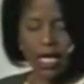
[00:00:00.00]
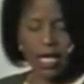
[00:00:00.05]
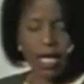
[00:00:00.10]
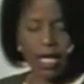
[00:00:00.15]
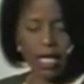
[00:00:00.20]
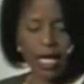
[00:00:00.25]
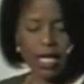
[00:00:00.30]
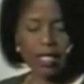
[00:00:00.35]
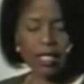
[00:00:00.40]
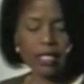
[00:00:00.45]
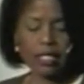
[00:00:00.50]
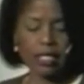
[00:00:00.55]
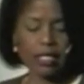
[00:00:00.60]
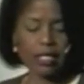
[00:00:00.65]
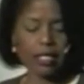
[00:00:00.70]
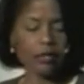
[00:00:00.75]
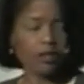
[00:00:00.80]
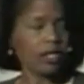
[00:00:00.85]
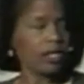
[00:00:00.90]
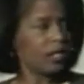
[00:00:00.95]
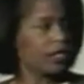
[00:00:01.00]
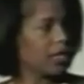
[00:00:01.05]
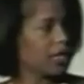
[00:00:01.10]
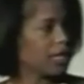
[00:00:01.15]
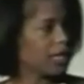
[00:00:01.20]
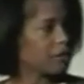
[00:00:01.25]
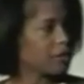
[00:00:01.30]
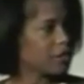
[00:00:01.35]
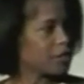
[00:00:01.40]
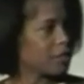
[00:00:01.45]
And the only thing
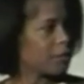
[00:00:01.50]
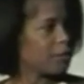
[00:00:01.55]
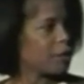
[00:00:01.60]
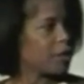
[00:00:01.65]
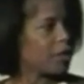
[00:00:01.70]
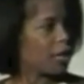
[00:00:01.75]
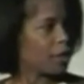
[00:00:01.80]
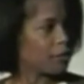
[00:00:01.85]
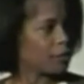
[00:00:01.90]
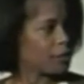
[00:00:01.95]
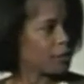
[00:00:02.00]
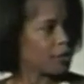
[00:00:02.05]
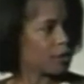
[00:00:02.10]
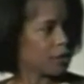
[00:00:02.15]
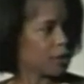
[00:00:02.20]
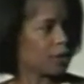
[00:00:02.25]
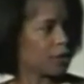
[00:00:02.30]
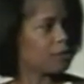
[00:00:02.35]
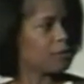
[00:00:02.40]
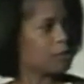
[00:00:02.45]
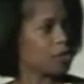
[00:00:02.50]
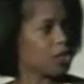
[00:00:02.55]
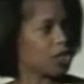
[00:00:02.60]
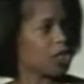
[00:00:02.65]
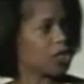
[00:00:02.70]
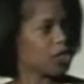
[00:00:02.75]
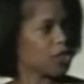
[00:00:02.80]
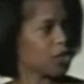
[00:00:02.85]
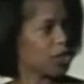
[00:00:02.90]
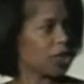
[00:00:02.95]
I'm skipping, I'm just gonna
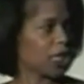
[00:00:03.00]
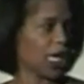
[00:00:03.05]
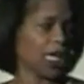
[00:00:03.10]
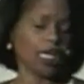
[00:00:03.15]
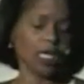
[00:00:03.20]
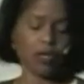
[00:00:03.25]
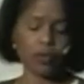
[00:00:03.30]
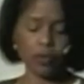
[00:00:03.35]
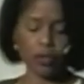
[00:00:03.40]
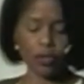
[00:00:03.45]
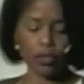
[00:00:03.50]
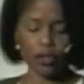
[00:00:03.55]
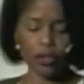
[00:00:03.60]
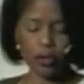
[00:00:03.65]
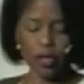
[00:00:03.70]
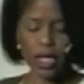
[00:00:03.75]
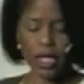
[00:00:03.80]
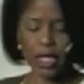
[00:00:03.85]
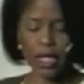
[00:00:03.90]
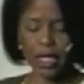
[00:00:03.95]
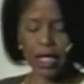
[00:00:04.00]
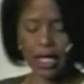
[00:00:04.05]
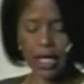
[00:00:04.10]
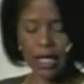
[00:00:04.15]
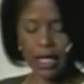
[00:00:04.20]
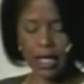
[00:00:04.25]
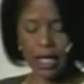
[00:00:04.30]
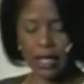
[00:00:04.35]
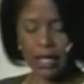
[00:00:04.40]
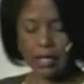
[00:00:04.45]
touch on lighting real quick
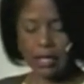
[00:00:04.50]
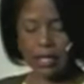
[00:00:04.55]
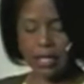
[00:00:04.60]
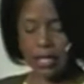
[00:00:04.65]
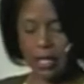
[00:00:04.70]
and